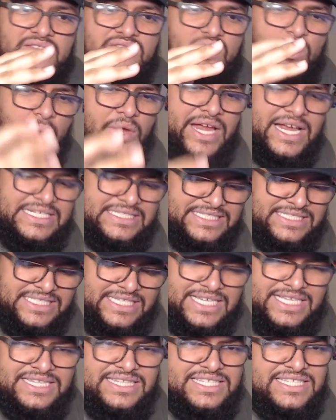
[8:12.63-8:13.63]
The way I
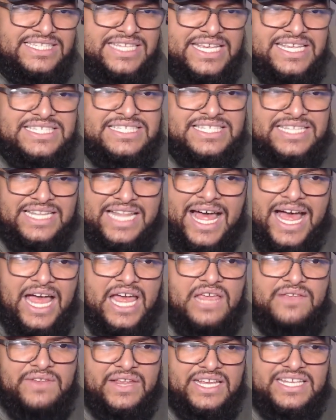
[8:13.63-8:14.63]
see it, this is
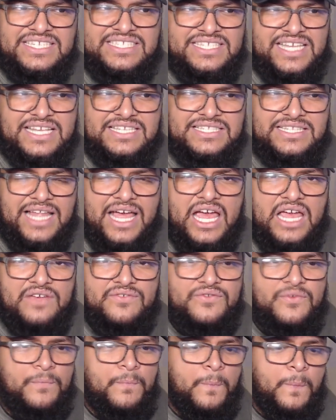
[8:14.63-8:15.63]
live. Like, it says live.